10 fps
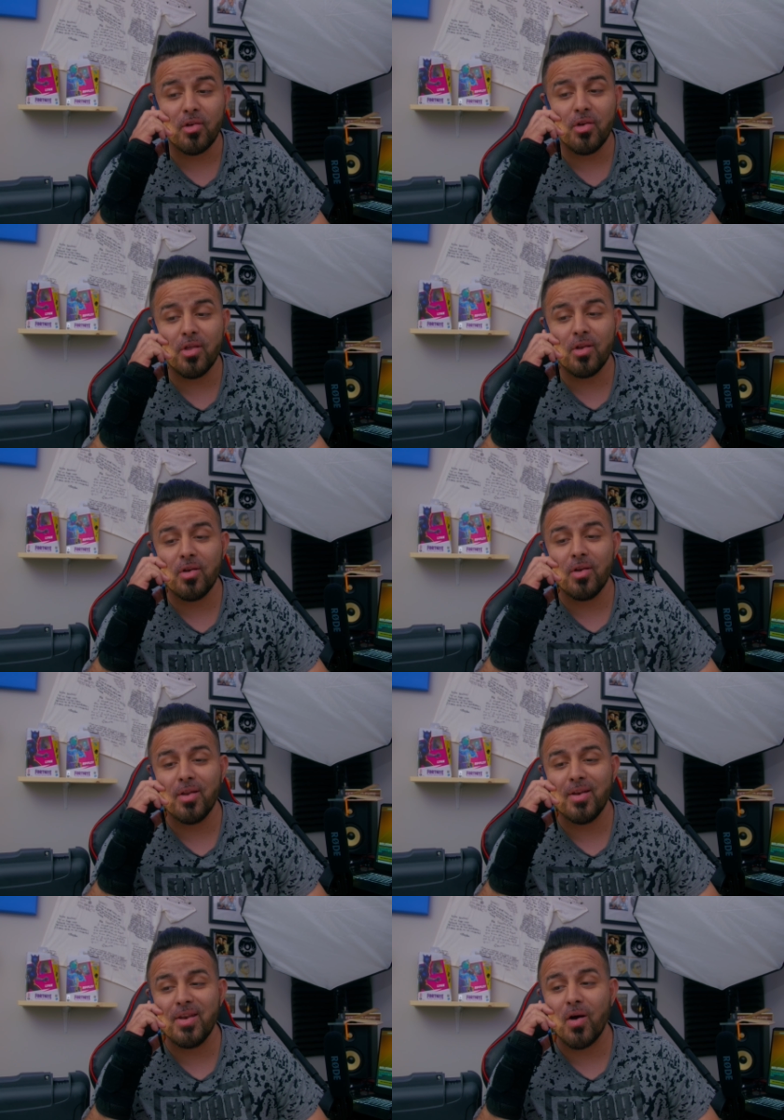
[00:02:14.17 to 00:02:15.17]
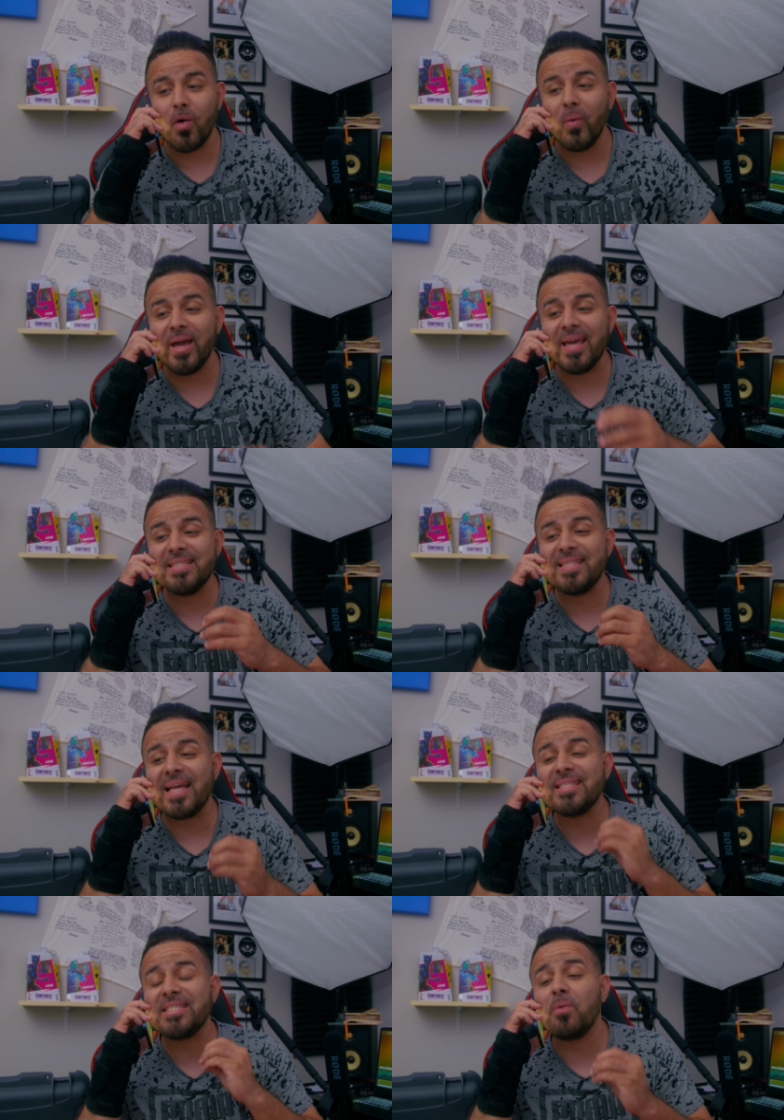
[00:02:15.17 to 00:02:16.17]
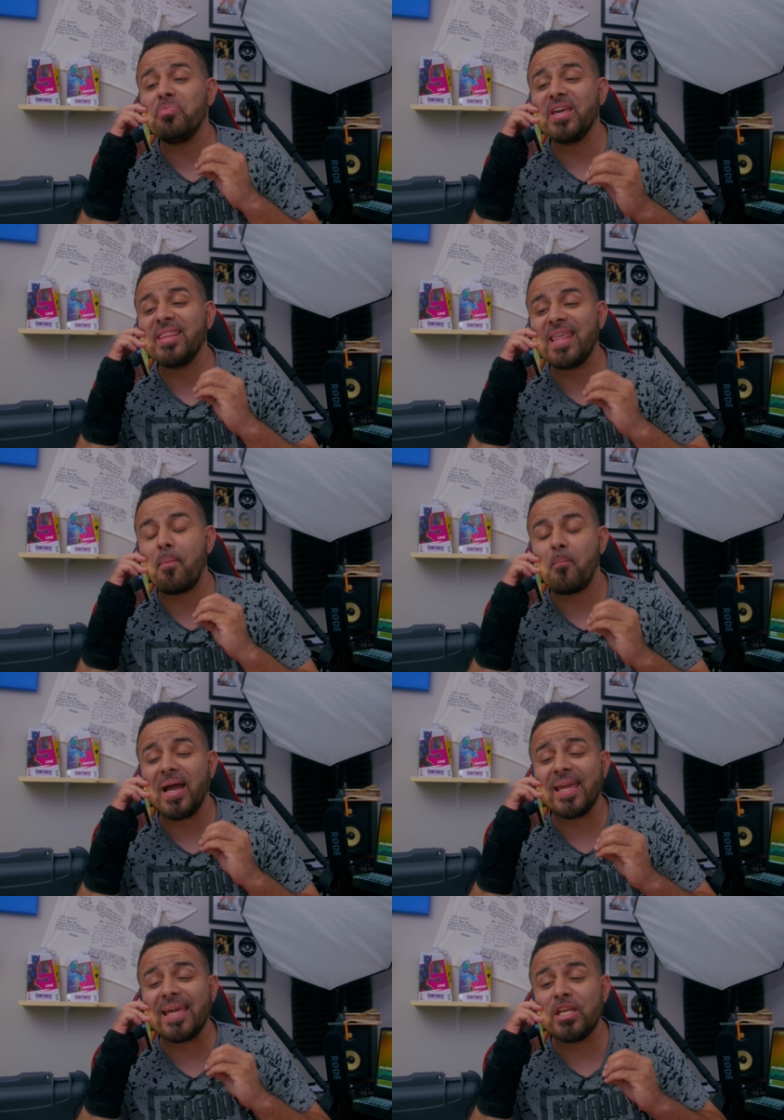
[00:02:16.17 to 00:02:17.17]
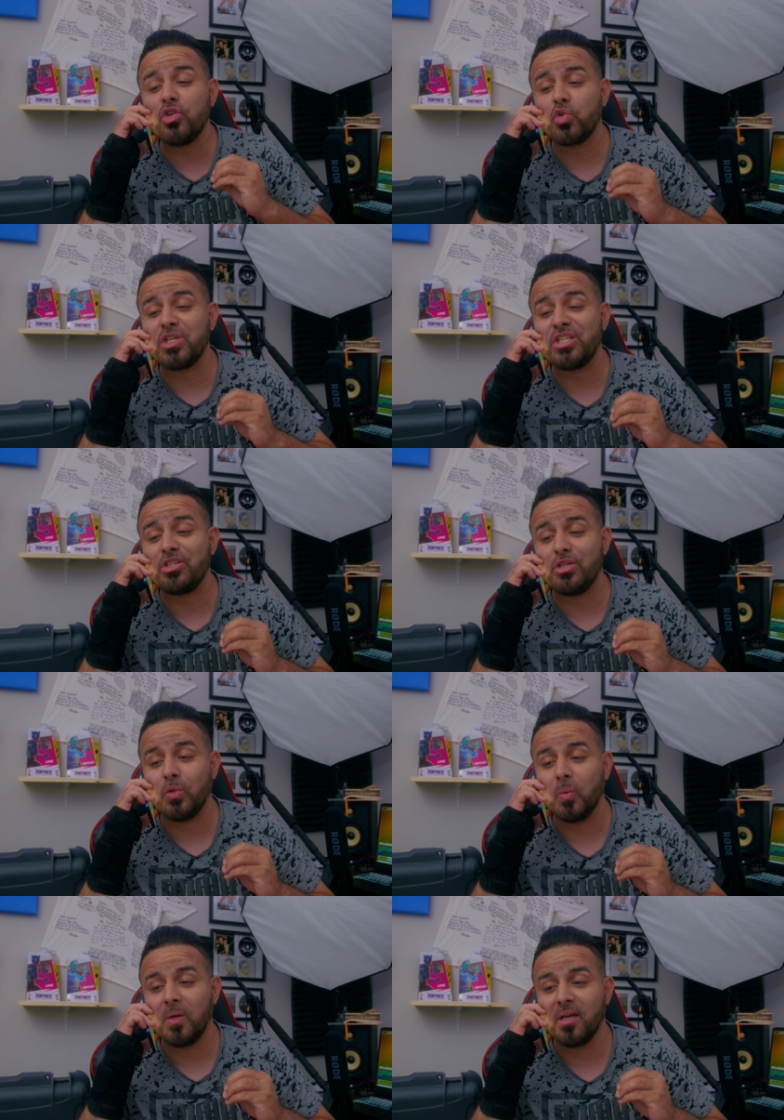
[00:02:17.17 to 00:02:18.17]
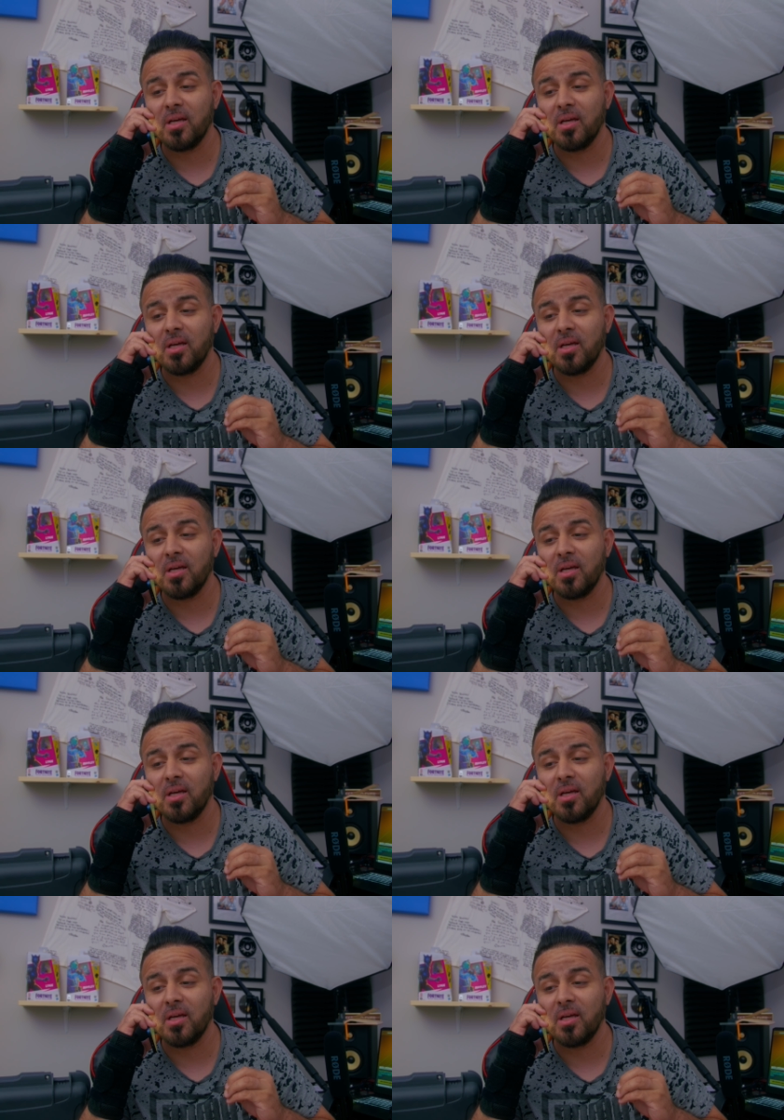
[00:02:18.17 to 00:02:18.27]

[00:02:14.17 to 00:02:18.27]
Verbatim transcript: N no, is that something that might interest you?